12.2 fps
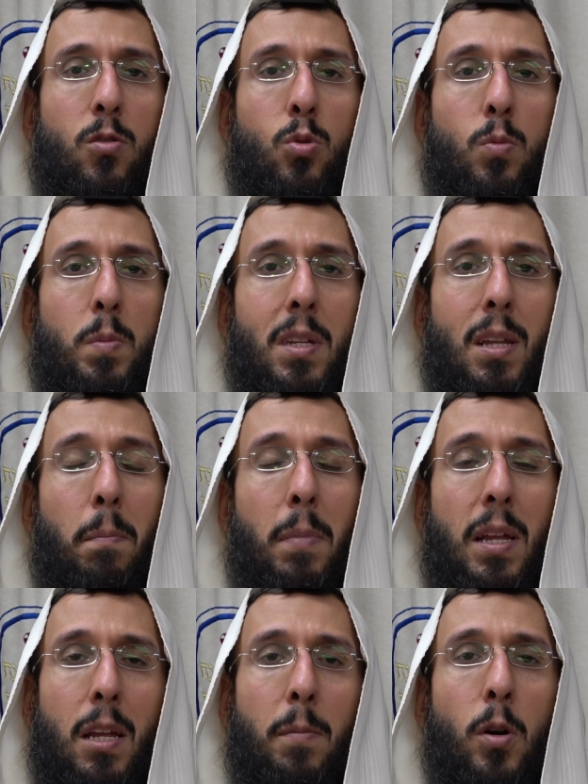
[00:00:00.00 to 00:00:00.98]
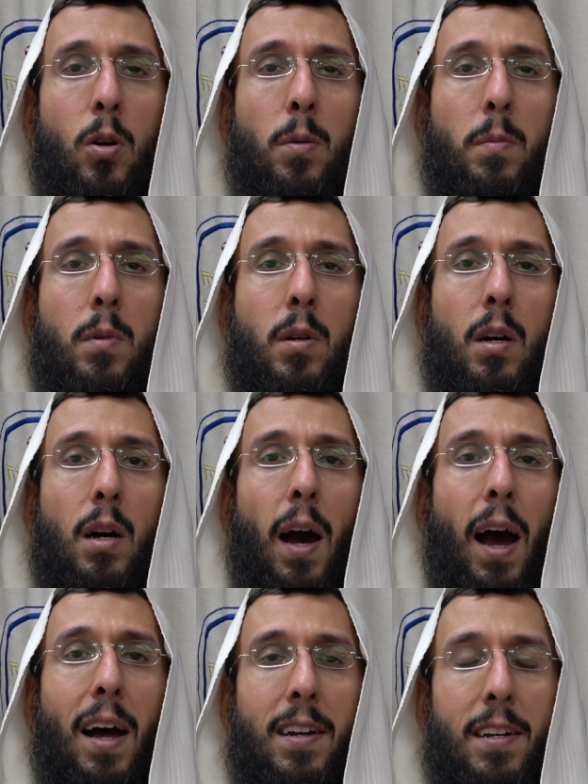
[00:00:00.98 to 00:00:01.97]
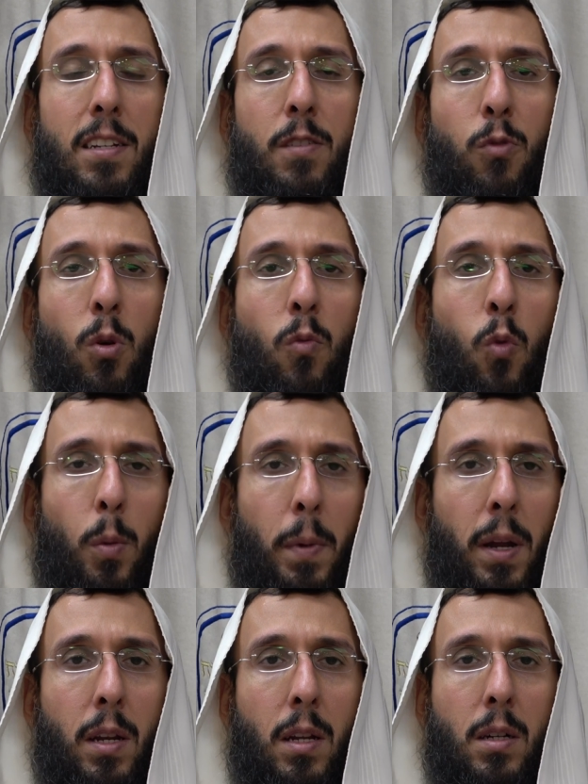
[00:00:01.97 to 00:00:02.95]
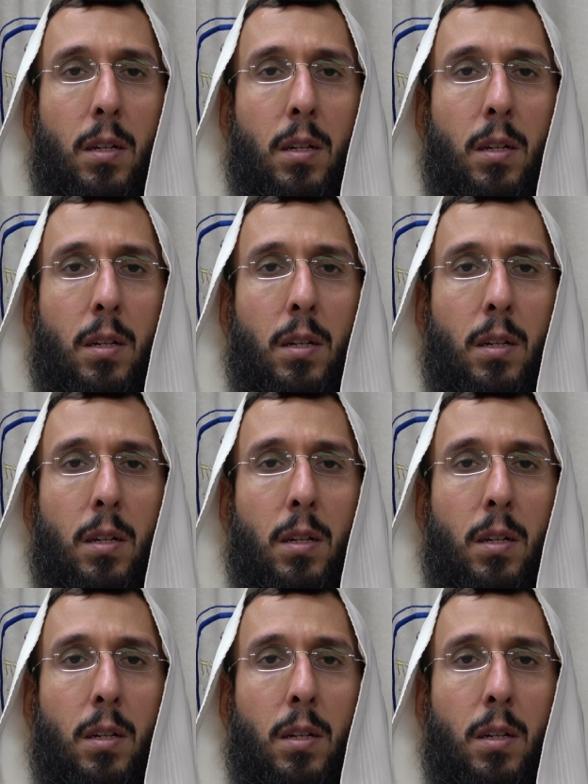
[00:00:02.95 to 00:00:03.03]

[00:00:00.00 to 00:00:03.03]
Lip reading: to be the minimum, at least for women.